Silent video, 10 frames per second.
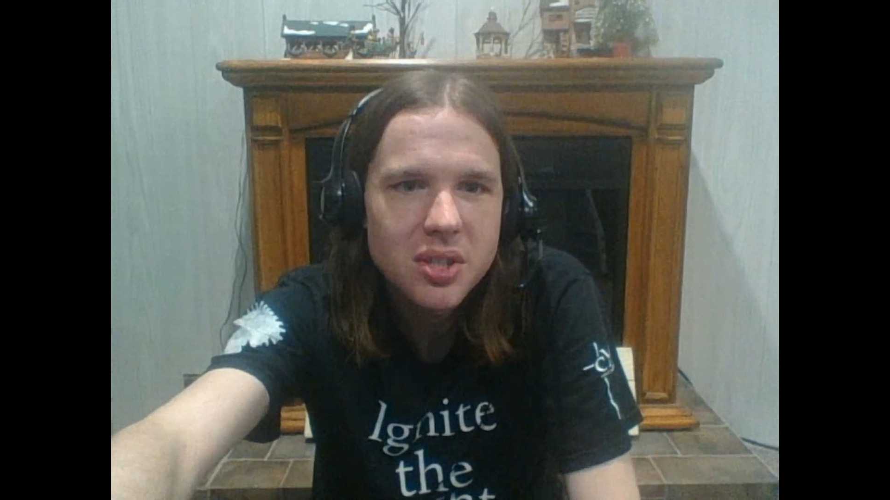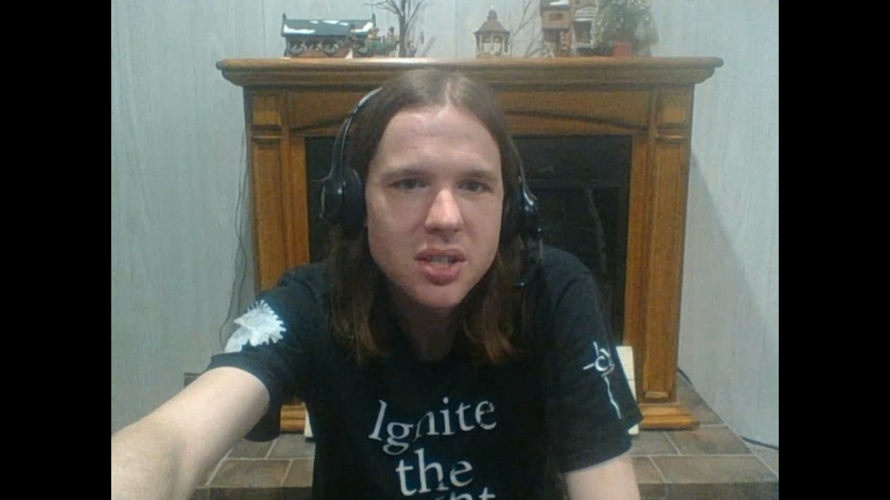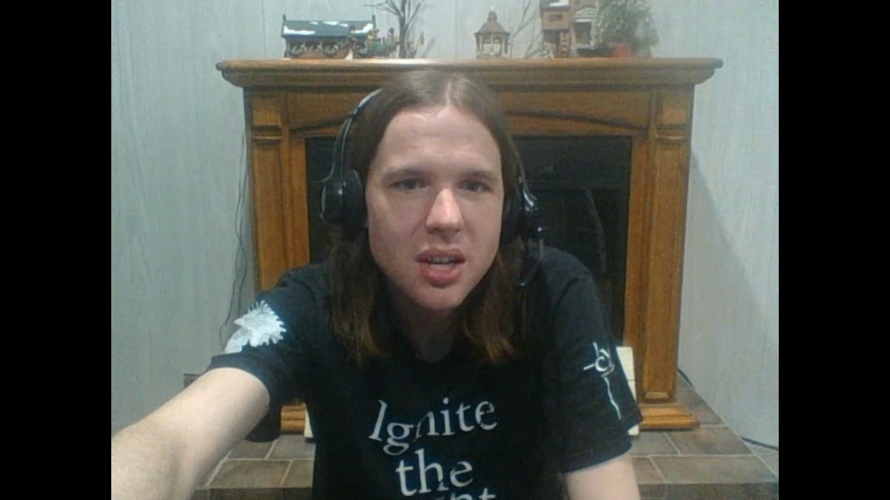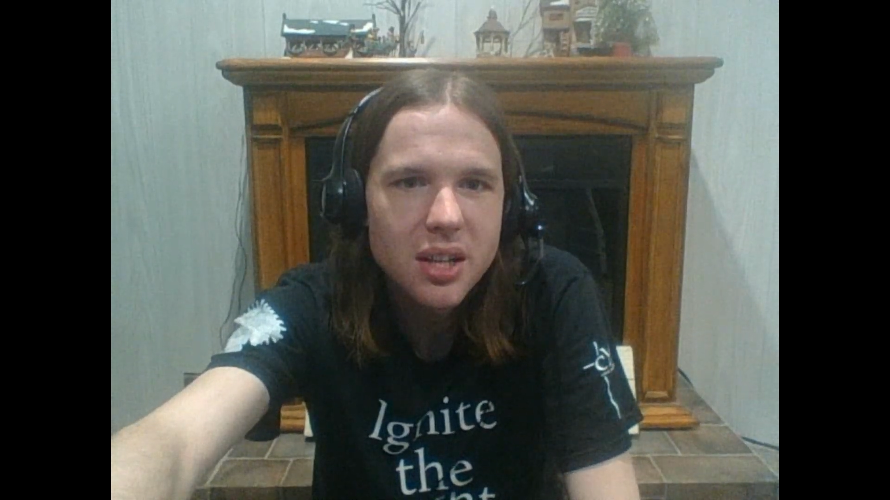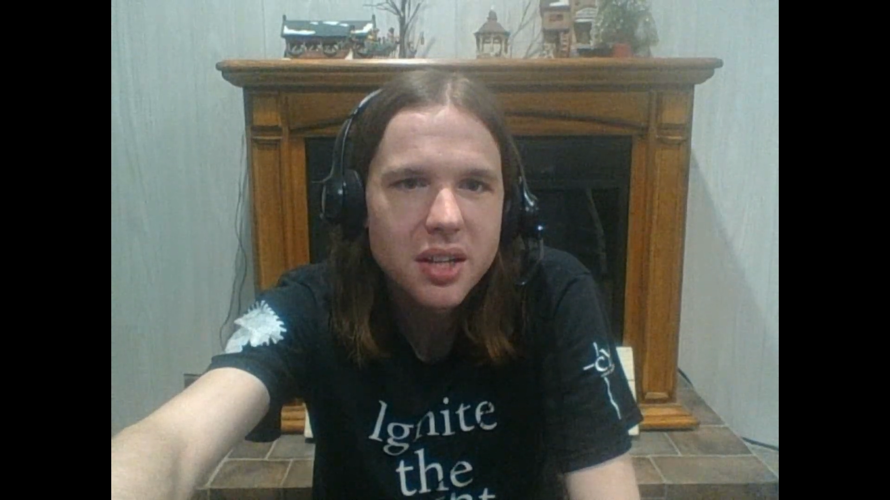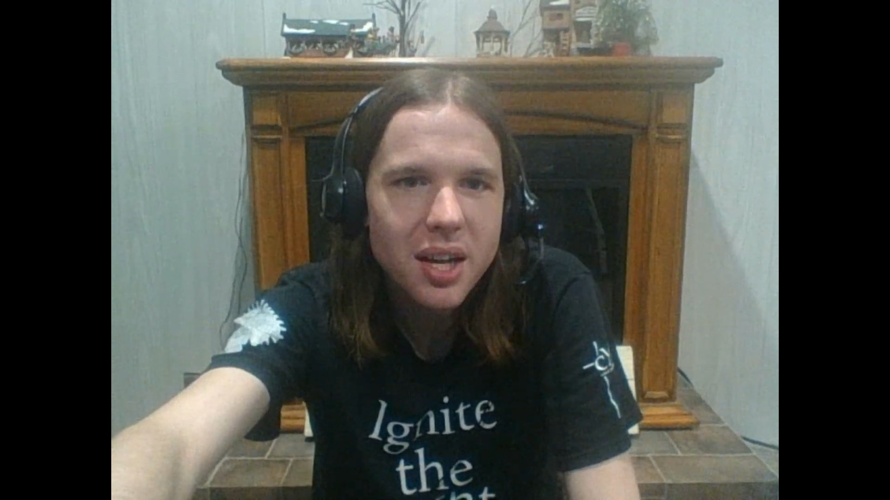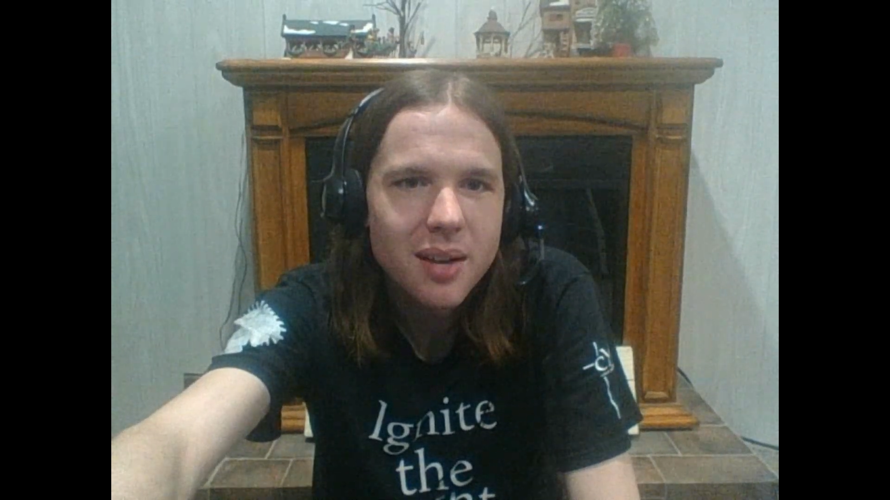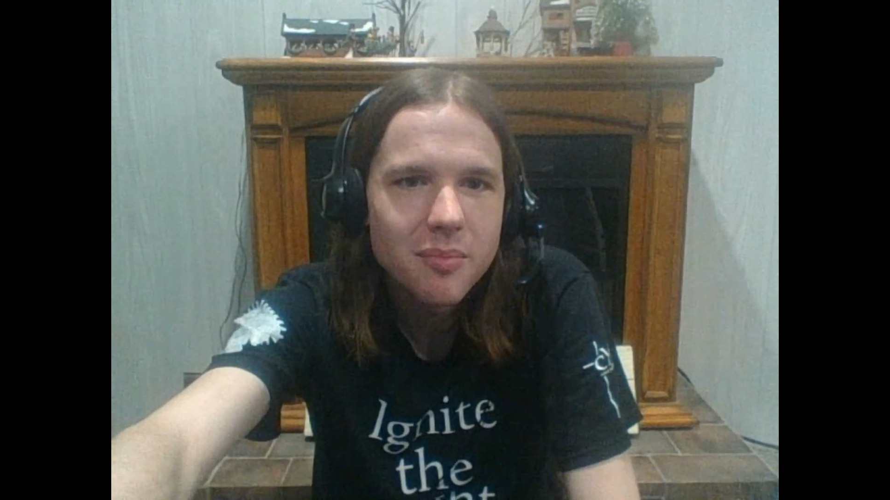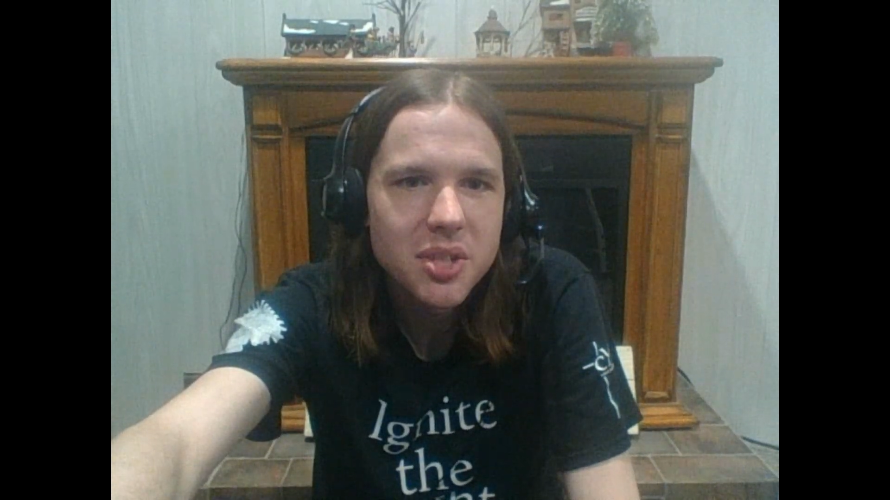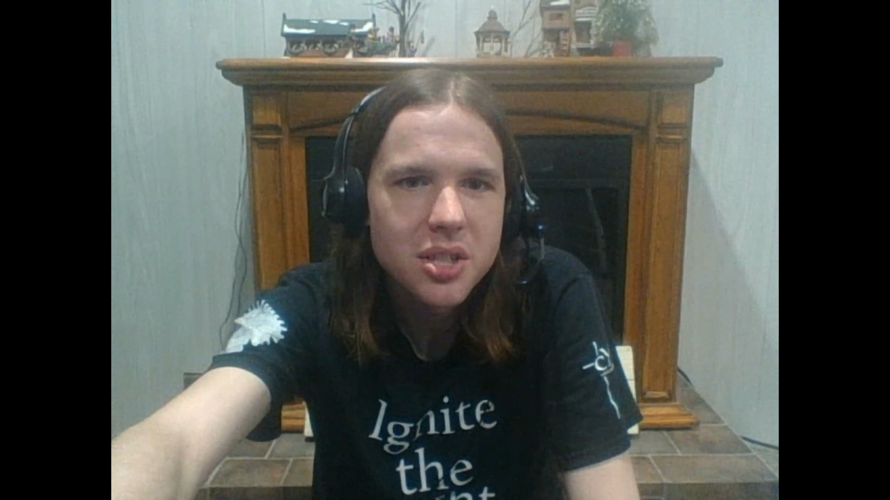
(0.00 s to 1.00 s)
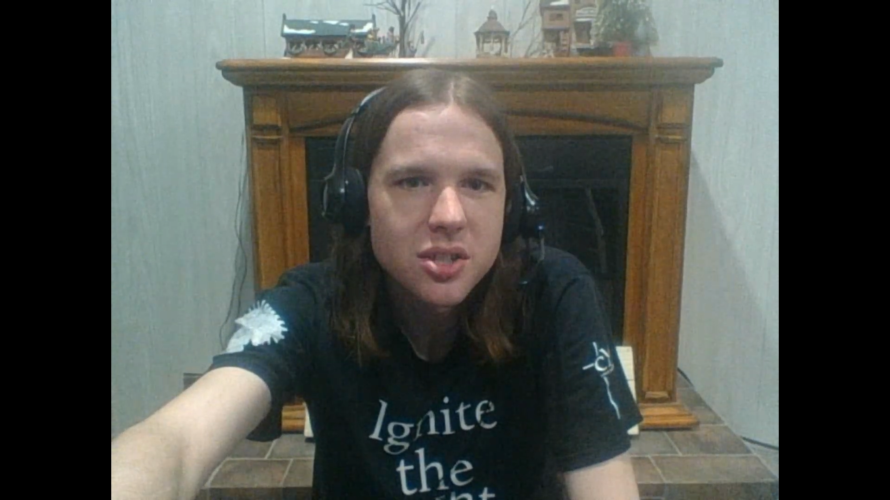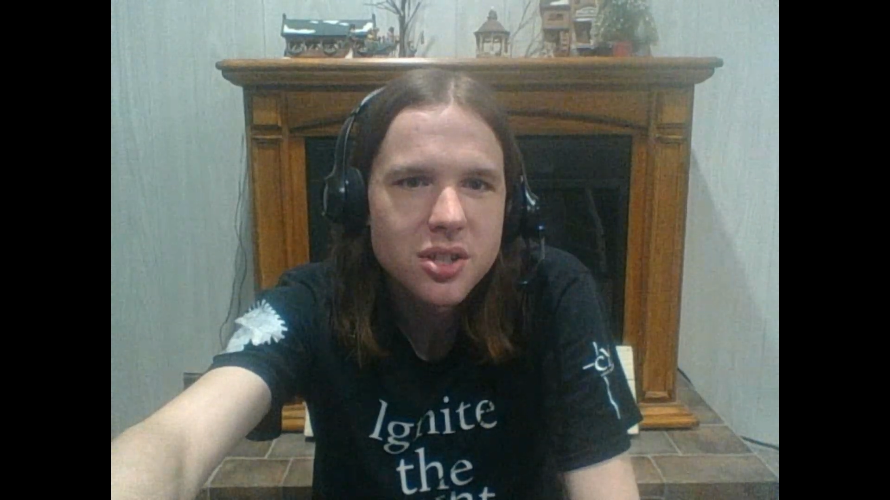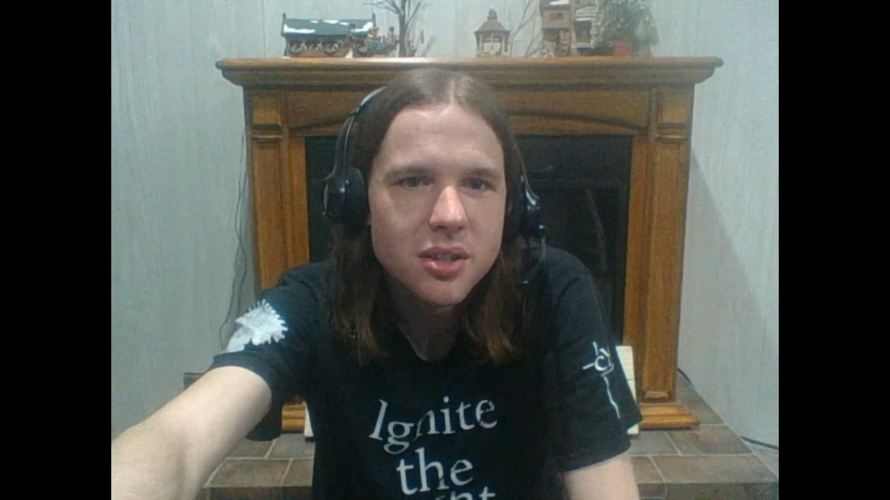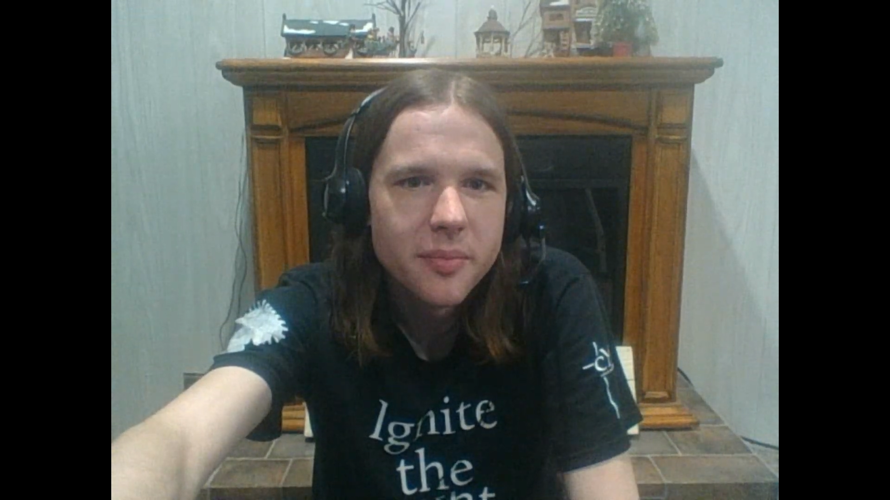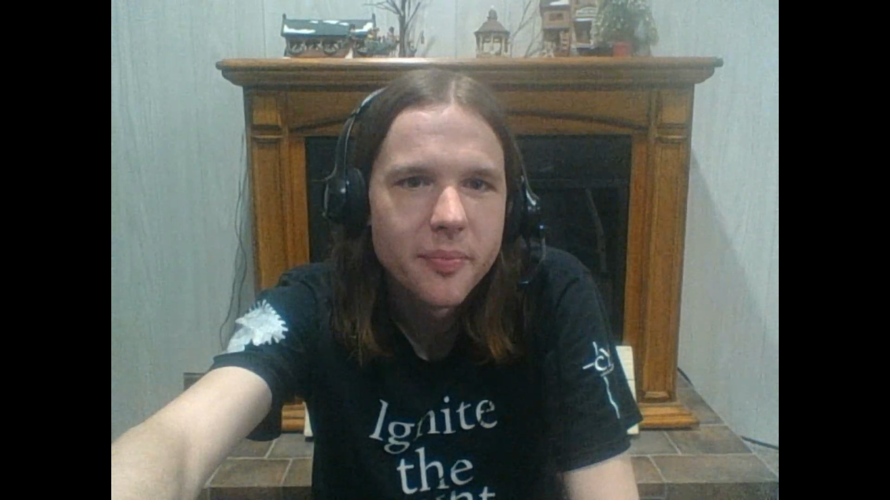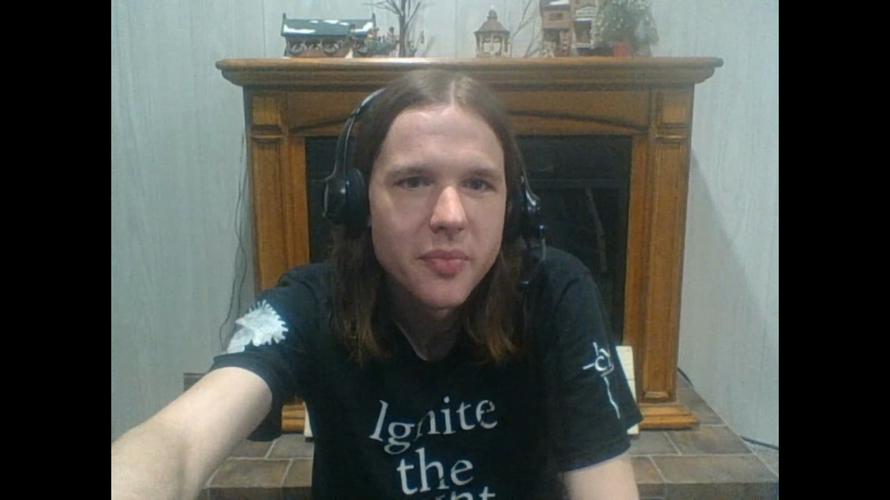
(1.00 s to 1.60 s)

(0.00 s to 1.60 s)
solid competition.